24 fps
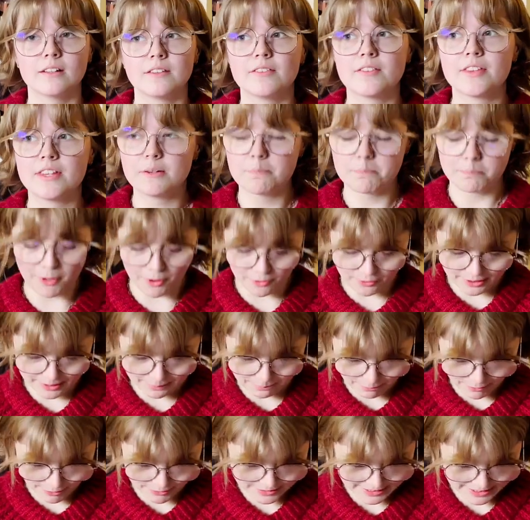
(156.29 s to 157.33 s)
The blocking
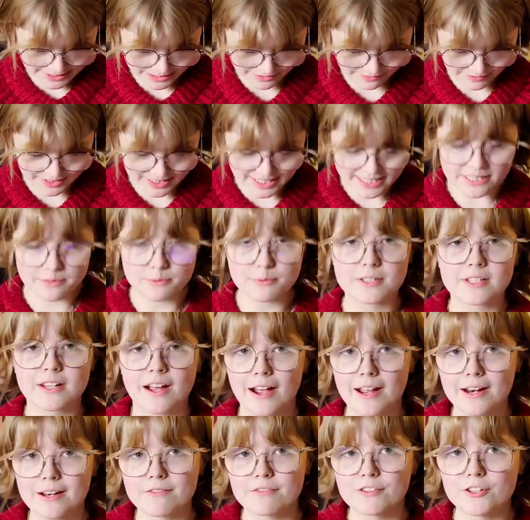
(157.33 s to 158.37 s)
process for this was
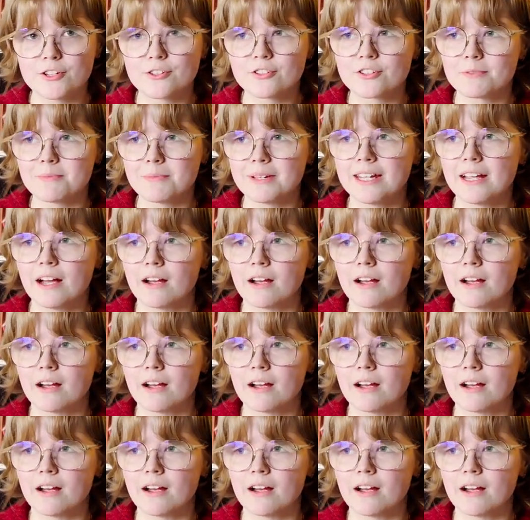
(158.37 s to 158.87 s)
kind of new to me.